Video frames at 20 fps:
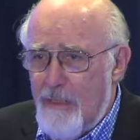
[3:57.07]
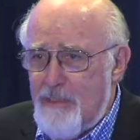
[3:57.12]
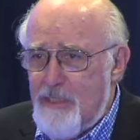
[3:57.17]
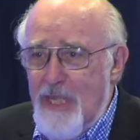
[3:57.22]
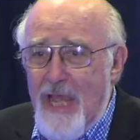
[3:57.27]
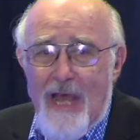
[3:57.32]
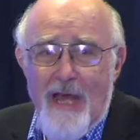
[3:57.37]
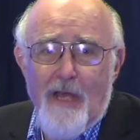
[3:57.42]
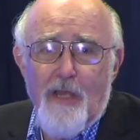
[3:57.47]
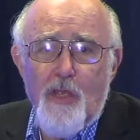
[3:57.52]

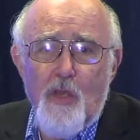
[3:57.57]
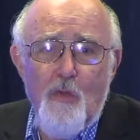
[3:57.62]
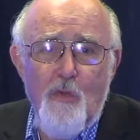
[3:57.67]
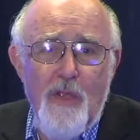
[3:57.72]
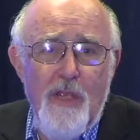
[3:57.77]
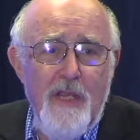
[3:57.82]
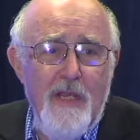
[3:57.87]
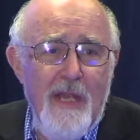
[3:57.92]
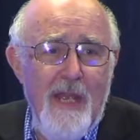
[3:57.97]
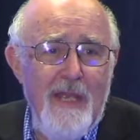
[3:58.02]

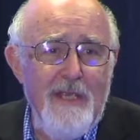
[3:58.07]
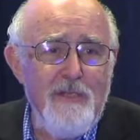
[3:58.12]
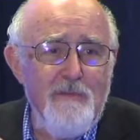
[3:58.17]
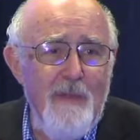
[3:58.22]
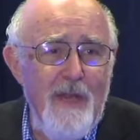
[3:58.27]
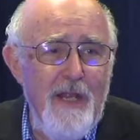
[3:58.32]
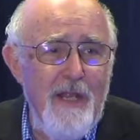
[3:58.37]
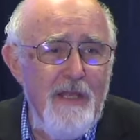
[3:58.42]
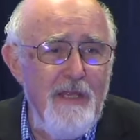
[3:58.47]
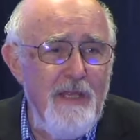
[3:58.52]
Toluene has
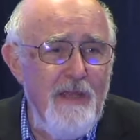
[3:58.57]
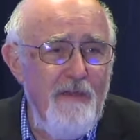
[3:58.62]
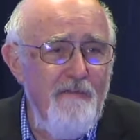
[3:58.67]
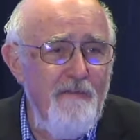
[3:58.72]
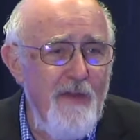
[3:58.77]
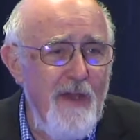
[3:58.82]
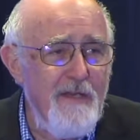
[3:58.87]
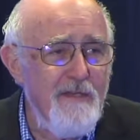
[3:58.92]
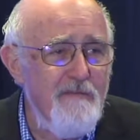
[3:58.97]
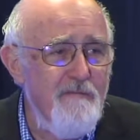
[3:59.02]
many of the
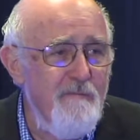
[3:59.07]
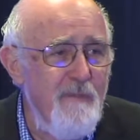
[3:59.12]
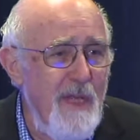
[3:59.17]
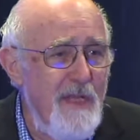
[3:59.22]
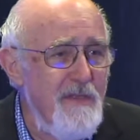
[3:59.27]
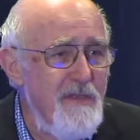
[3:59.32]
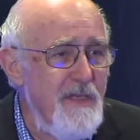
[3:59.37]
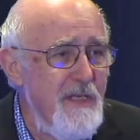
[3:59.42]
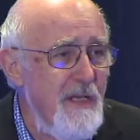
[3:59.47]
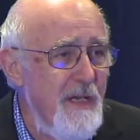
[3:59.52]
effects of
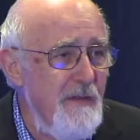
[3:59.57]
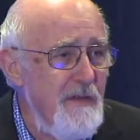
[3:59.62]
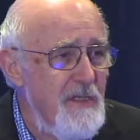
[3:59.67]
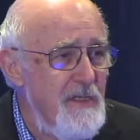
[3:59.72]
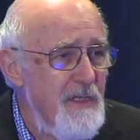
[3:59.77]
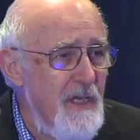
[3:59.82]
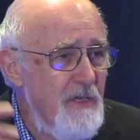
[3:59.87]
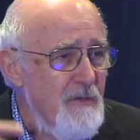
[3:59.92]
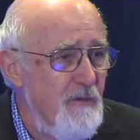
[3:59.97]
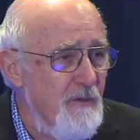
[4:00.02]
benzene on the
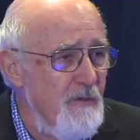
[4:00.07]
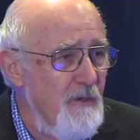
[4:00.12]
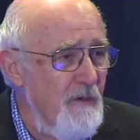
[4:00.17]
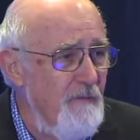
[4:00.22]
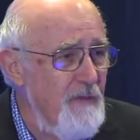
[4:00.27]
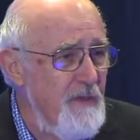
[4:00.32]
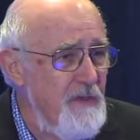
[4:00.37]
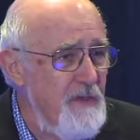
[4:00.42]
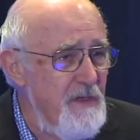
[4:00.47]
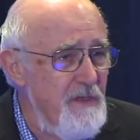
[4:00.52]
central
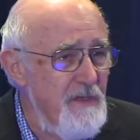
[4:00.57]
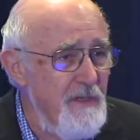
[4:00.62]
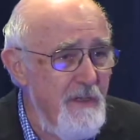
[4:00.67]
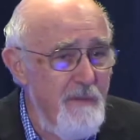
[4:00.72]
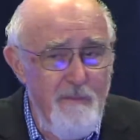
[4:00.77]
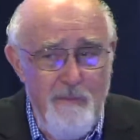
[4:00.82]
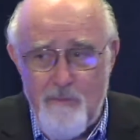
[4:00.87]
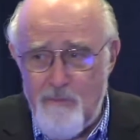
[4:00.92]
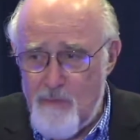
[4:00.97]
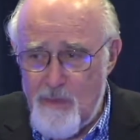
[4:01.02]
nervous system.
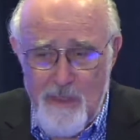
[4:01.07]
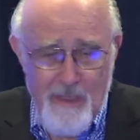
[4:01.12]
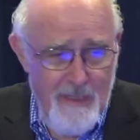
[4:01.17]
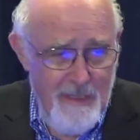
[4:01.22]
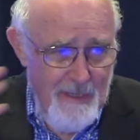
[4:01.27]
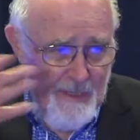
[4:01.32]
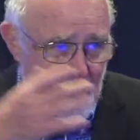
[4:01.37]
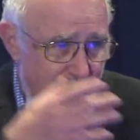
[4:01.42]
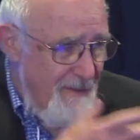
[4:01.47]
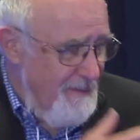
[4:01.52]

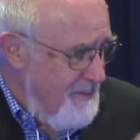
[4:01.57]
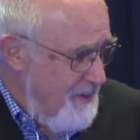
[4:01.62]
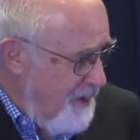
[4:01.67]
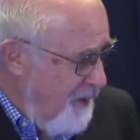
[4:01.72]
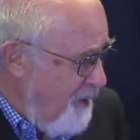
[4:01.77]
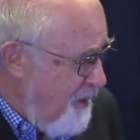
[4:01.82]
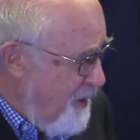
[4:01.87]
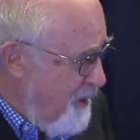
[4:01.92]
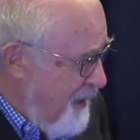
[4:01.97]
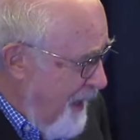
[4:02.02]
So
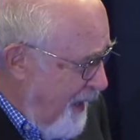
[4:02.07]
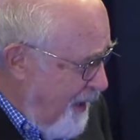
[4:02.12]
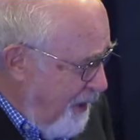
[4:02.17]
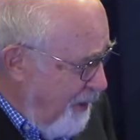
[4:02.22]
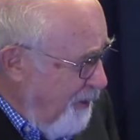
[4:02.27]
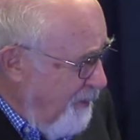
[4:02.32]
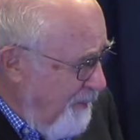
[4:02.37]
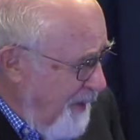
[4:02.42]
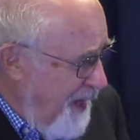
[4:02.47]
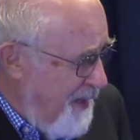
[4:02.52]
does
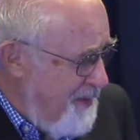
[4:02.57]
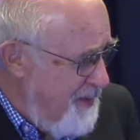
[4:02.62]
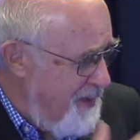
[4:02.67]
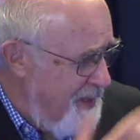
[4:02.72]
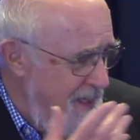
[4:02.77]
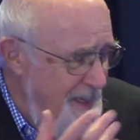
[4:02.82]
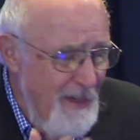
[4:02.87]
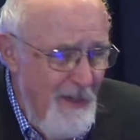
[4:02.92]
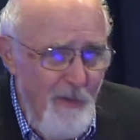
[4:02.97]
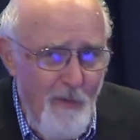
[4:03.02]

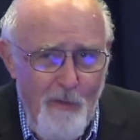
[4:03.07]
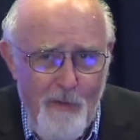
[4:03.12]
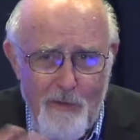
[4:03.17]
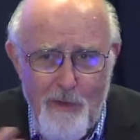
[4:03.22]
ethylbenzene and all